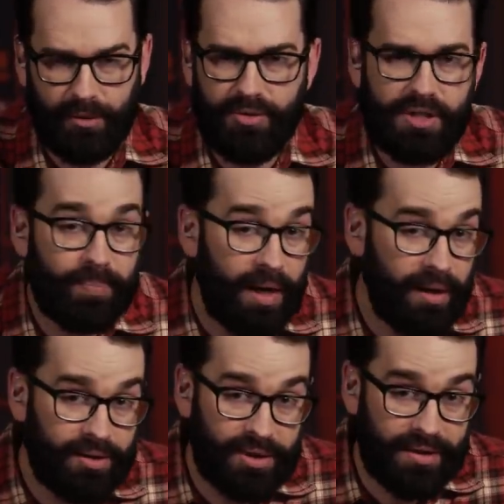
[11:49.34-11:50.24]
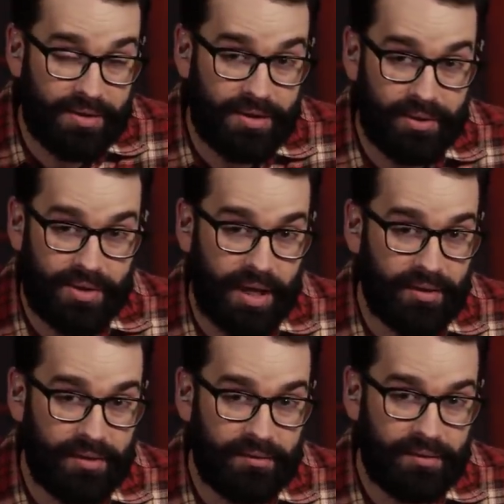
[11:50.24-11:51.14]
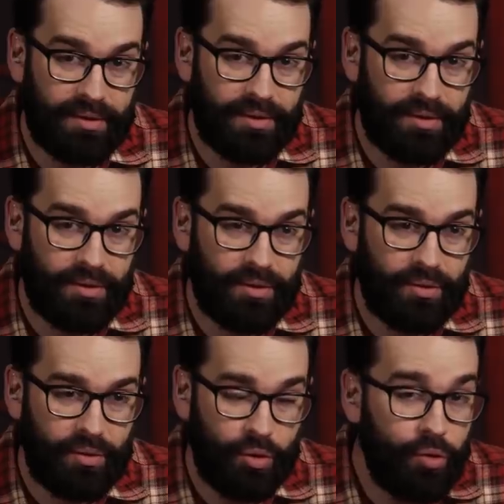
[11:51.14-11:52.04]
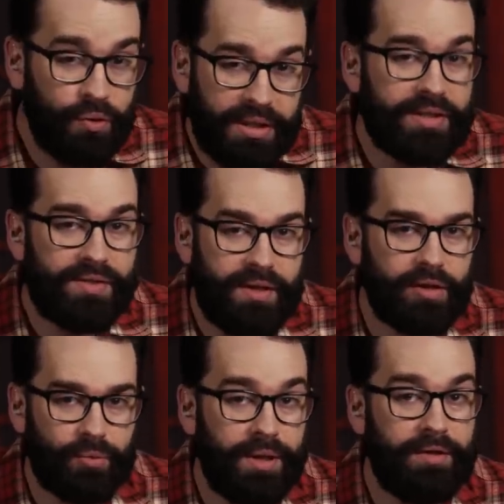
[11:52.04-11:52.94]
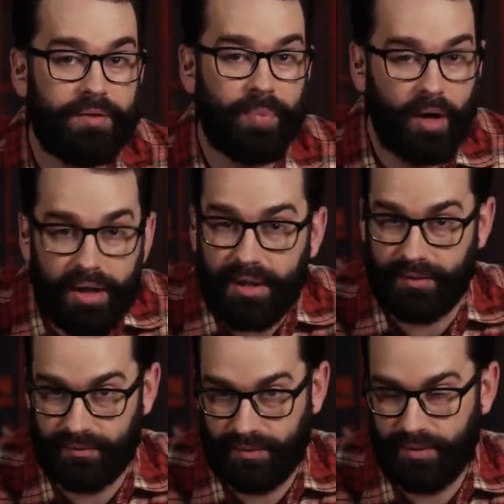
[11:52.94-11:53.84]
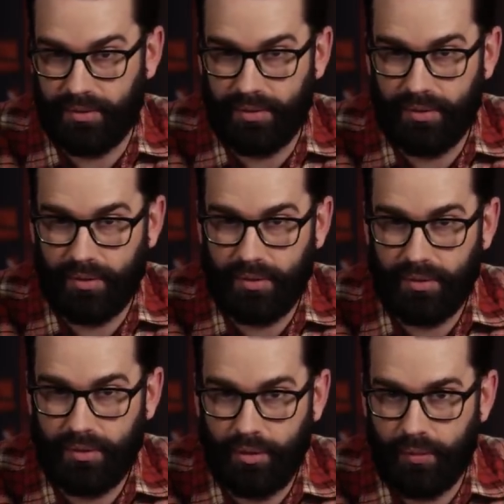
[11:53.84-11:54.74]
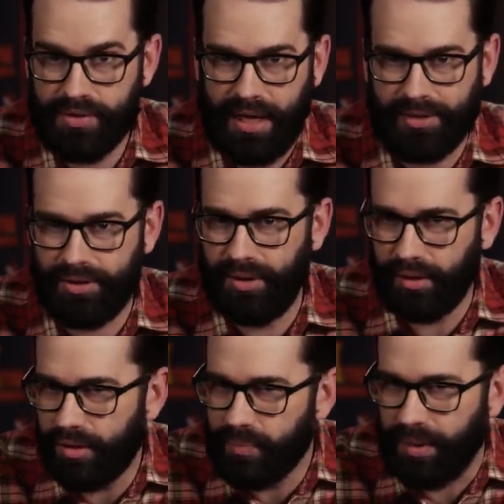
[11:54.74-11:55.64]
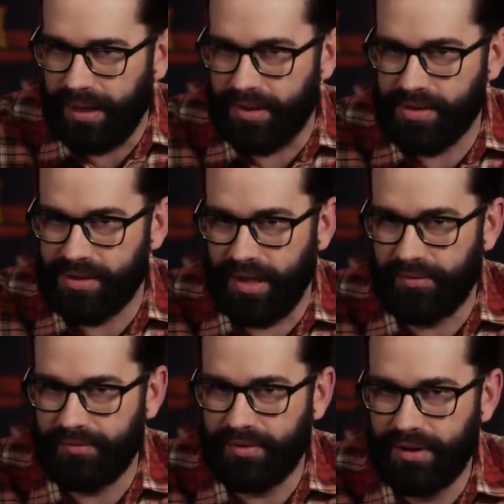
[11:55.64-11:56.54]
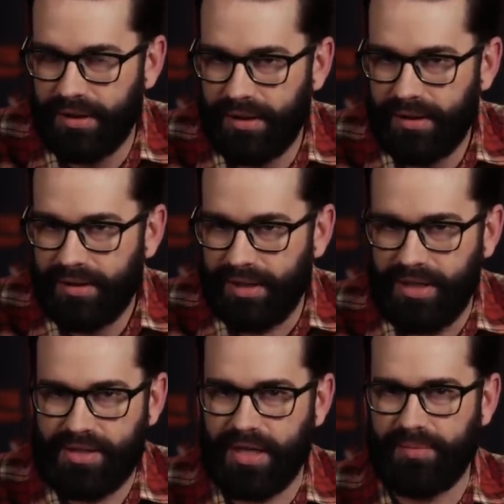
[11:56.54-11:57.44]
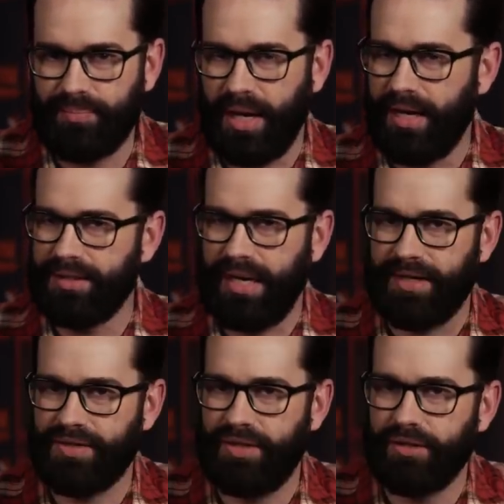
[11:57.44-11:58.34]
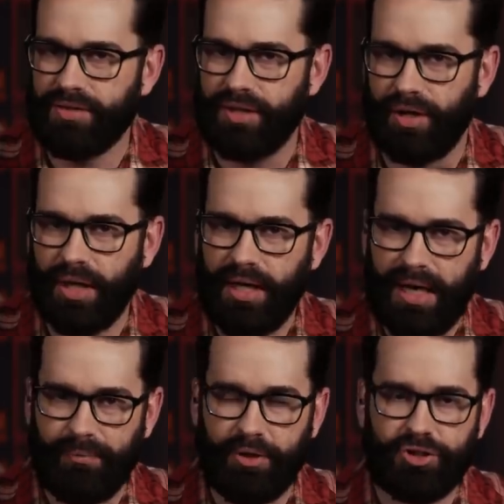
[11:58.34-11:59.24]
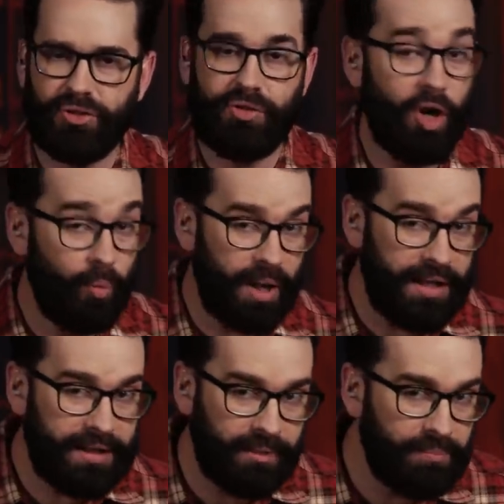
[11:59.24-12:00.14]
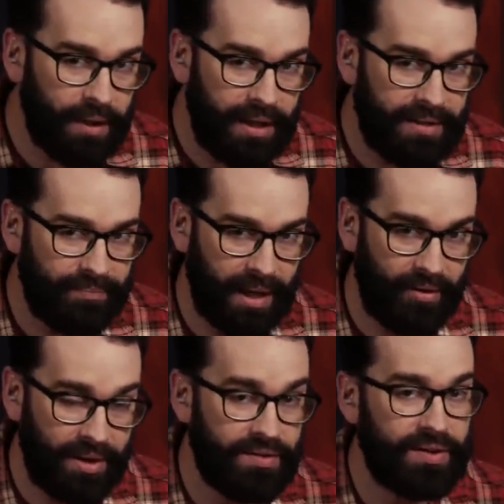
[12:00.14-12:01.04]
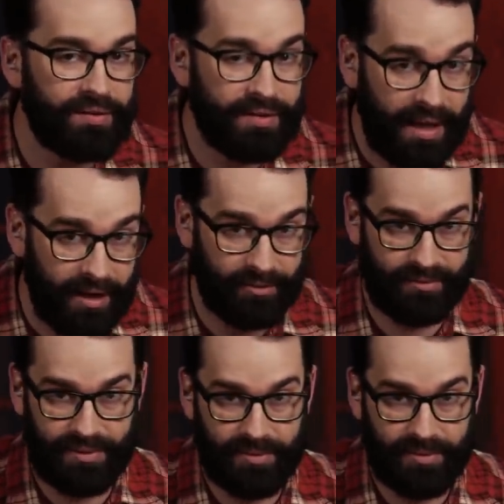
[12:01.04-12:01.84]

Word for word: Who's he apologizing to exactly? Who is the aggrieved party? Who was actually hurt by this stuff that he said in podcast years ago and which nobody complained about until now?